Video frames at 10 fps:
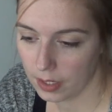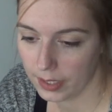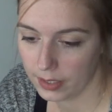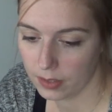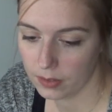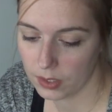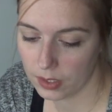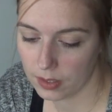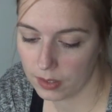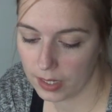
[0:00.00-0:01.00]
I can't
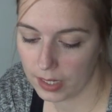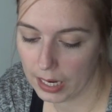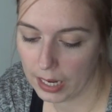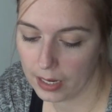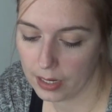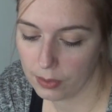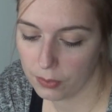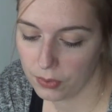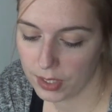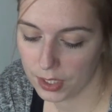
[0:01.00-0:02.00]
just say I
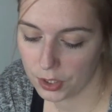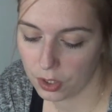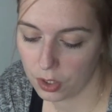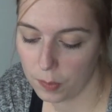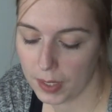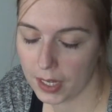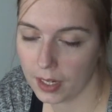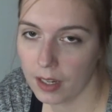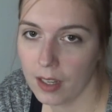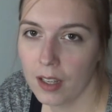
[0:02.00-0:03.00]
finish all my